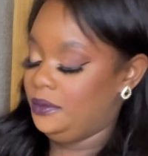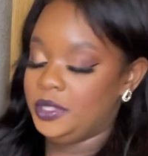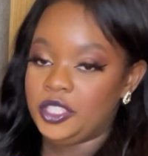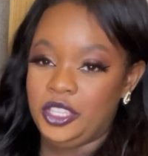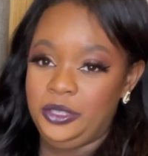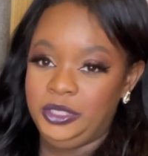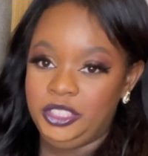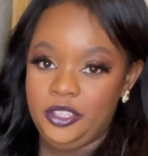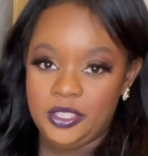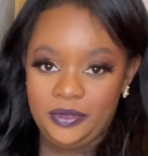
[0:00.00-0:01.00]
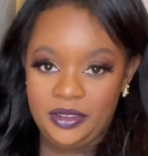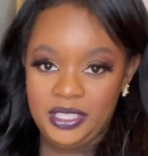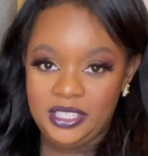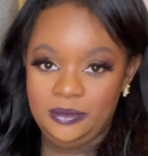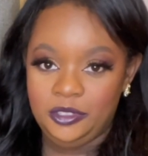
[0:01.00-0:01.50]
So you would use a very
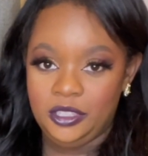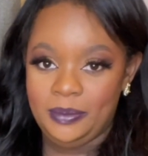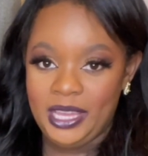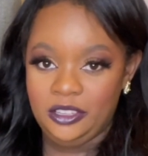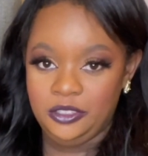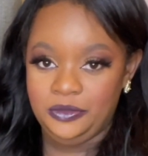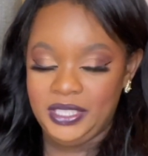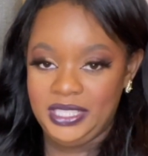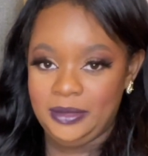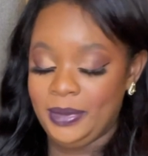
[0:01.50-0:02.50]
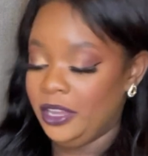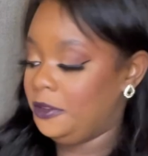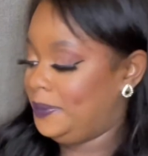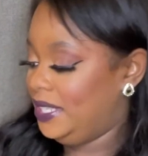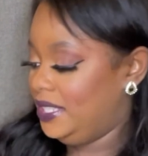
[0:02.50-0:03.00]
small amount of this, about a
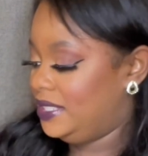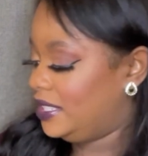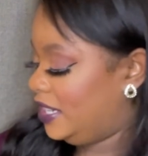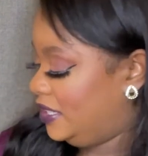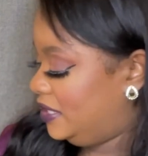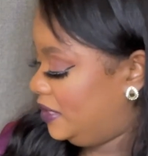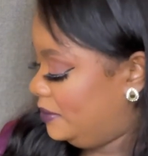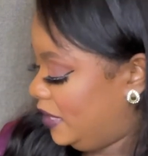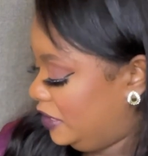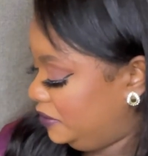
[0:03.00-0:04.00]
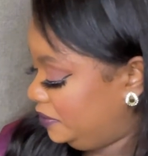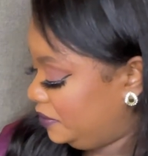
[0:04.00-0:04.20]
pea-sized amount,